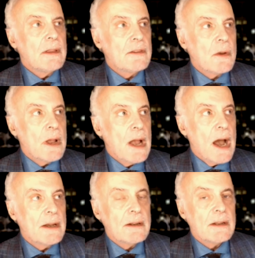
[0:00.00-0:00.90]
that's going
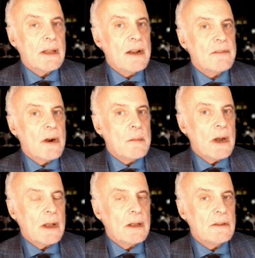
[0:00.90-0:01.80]
on in a lot of our
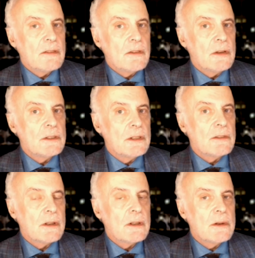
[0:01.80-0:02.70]
American
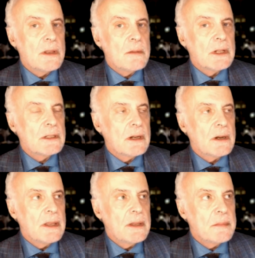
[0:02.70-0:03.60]
institutions, including the
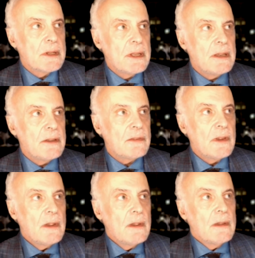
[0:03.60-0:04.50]
military and the police,
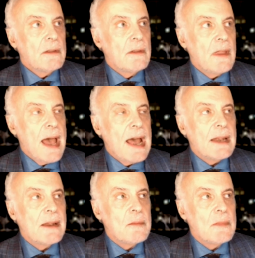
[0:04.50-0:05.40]

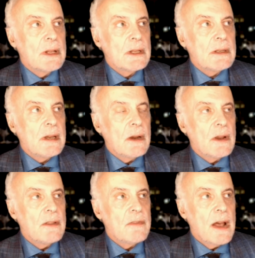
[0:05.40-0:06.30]
that
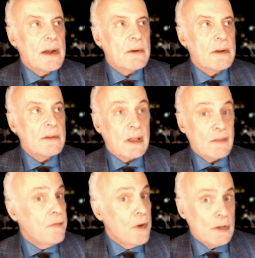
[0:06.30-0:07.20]
military veterans, a
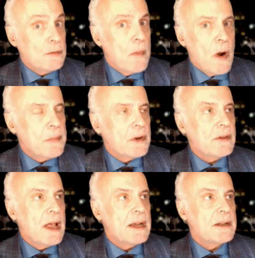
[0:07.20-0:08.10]
very small
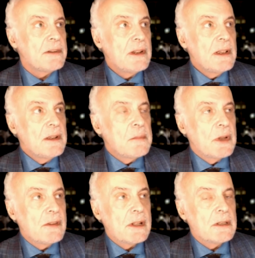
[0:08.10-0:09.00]
percentage,
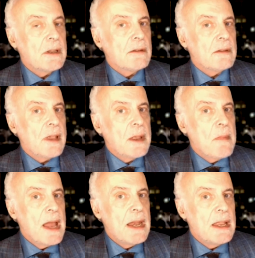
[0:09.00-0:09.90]
but still it doesn't take
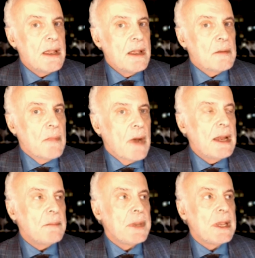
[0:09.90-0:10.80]
many,
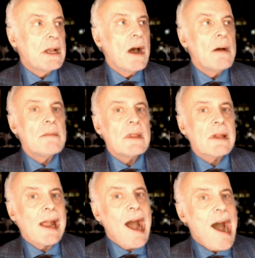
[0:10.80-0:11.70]
might become
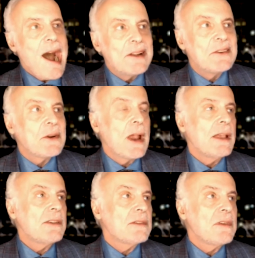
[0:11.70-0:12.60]
the
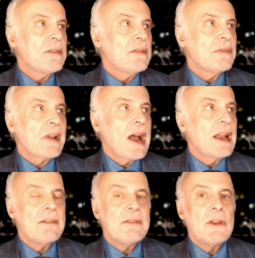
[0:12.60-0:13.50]
cadres of a
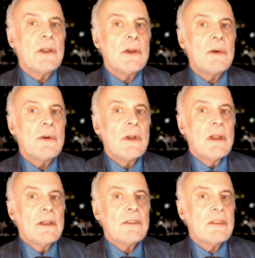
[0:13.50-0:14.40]
kind of new
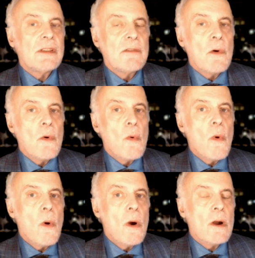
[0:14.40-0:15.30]
civil
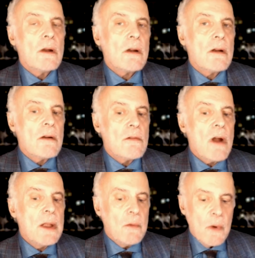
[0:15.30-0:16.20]
war or
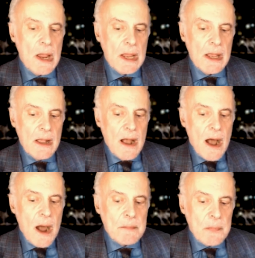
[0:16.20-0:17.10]
right wing
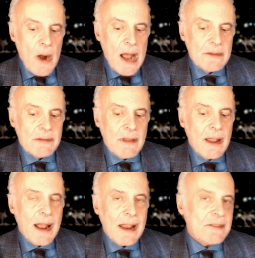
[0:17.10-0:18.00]
uprising.
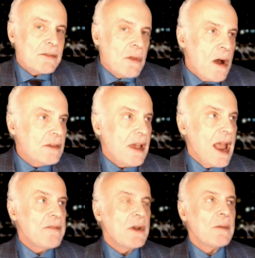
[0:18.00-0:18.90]
And I guess as long as I
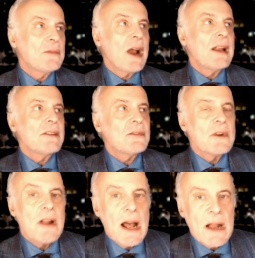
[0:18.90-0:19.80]
have you, I'm trying to
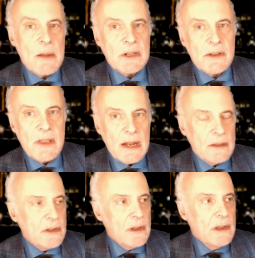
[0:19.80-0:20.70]
sort out how much of that
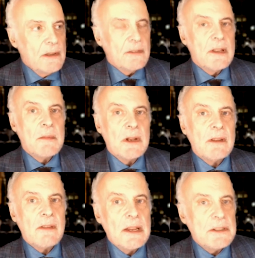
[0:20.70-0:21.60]
is
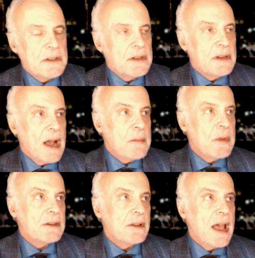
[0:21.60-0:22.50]
stigmatization and how
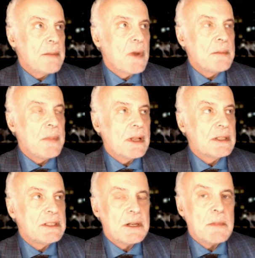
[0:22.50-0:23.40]
much of that might be a
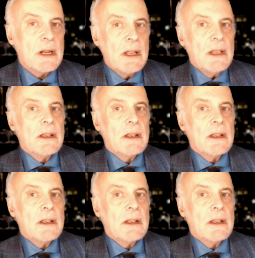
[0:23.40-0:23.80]
legitimate